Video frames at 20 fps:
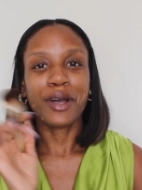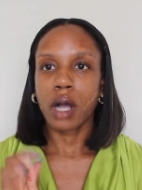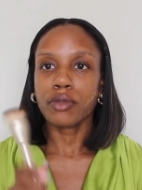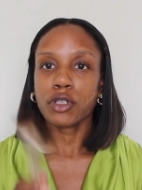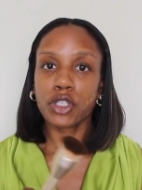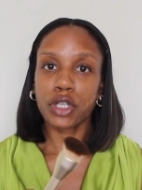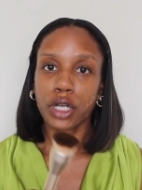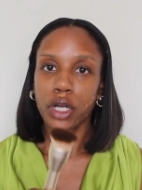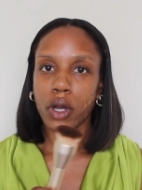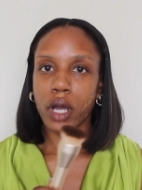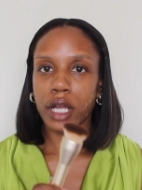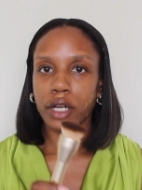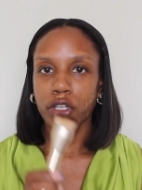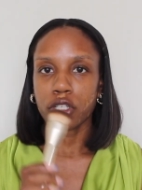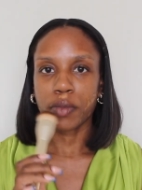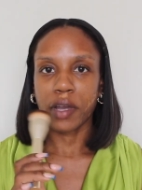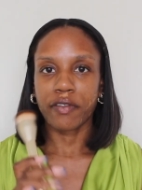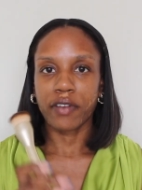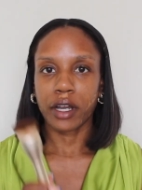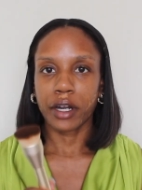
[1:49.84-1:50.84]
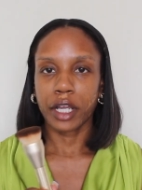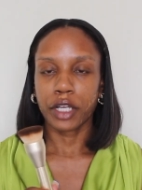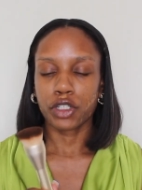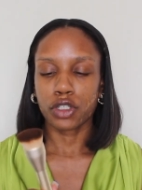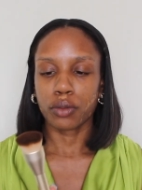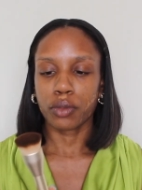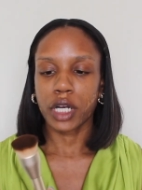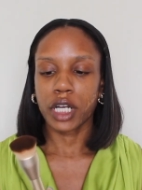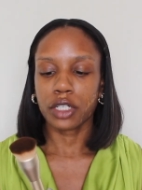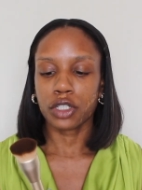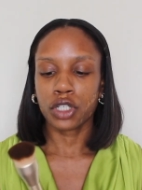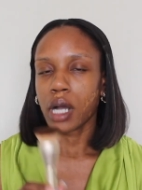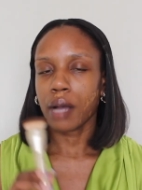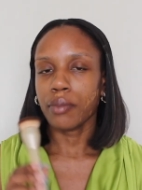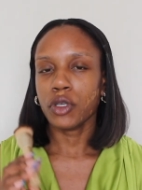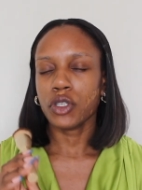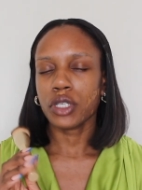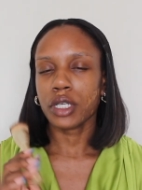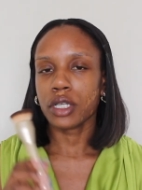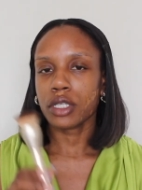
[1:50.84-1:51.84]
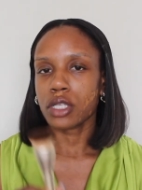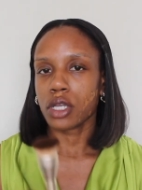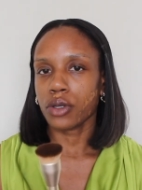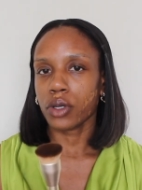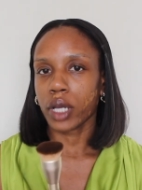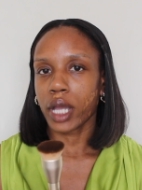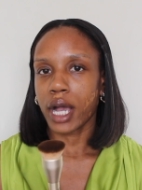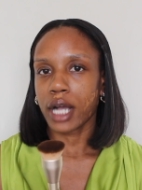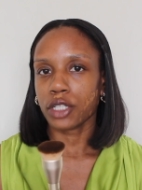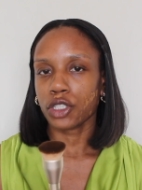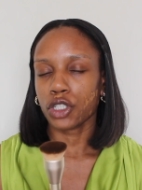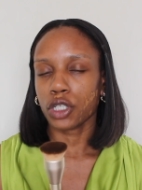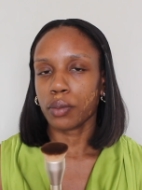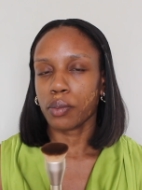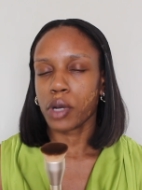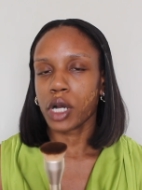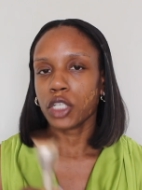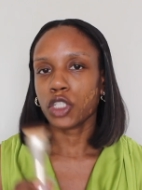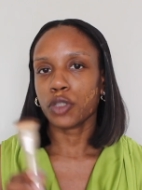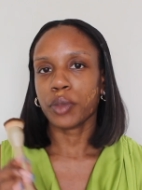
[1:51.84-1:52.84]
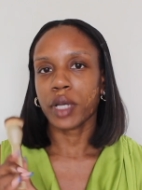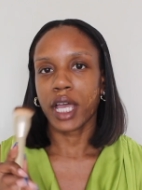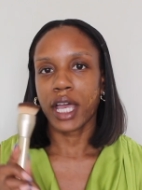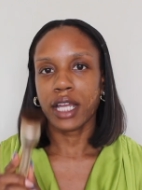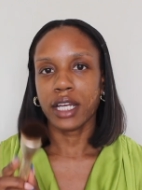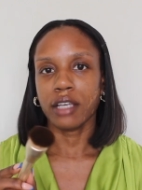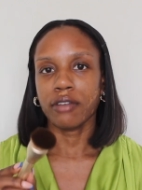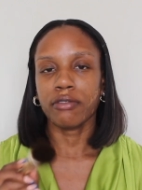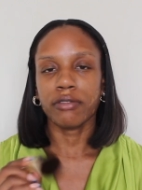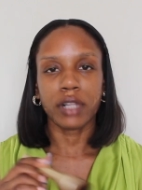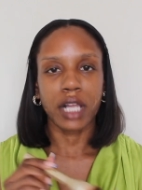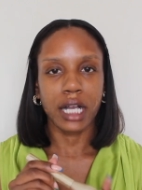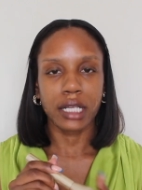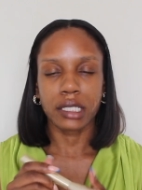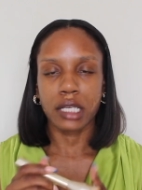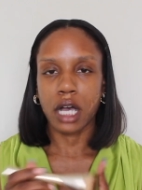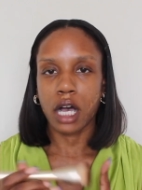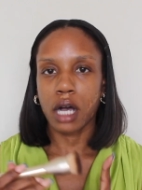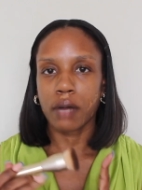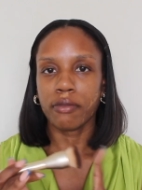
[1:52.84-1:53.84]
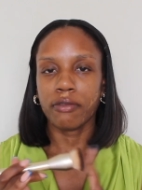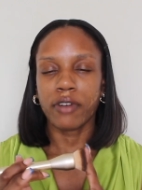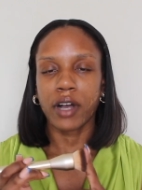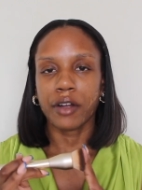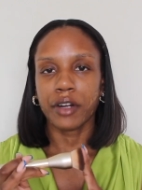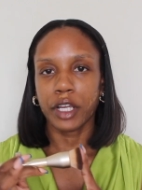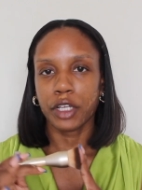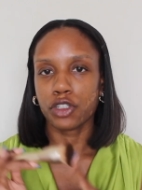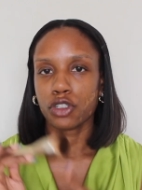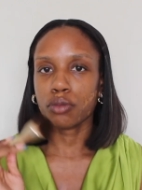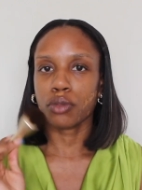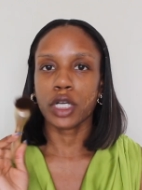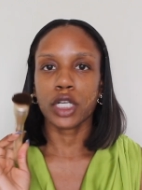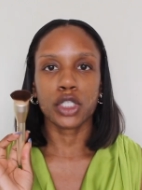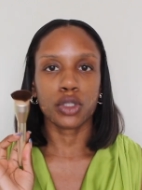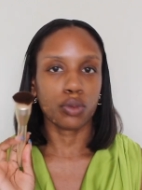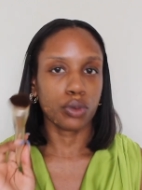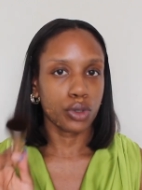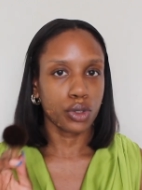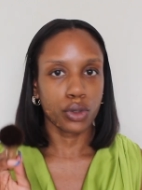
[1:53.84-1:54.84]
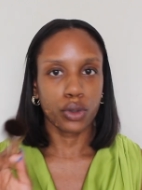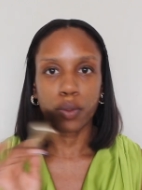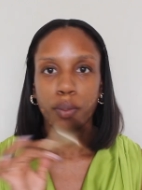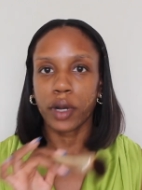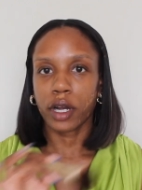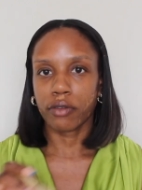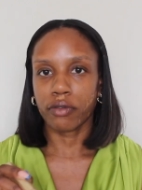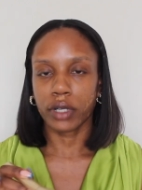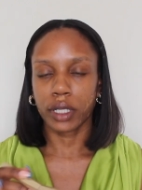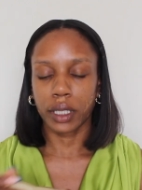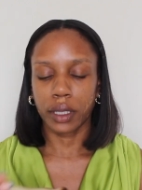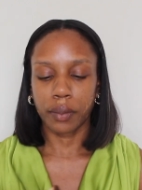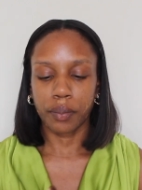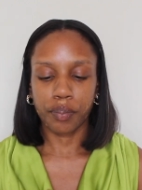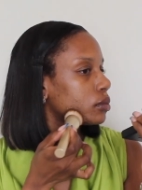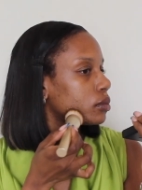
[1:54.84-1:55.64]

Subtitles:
I'm just gonna go ahead and use my foundation brush. I'm using a Sonia Kashuk brush, but any flat top foundation brush will do perfectly.